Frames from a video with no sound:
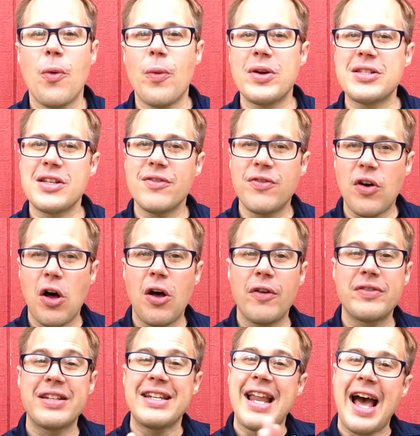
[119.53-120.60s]
was
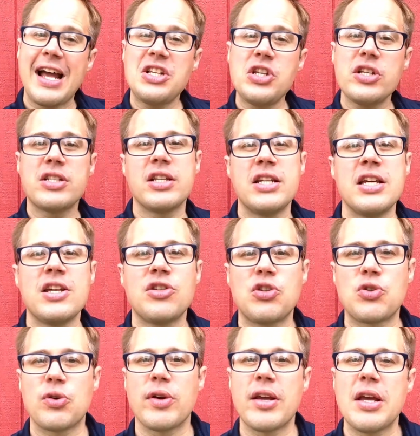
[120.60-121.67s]
involved not just in
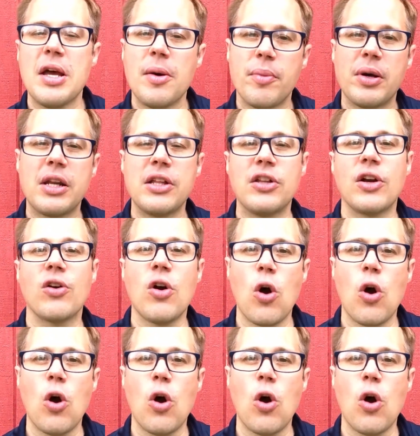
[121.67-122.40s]
history, but in their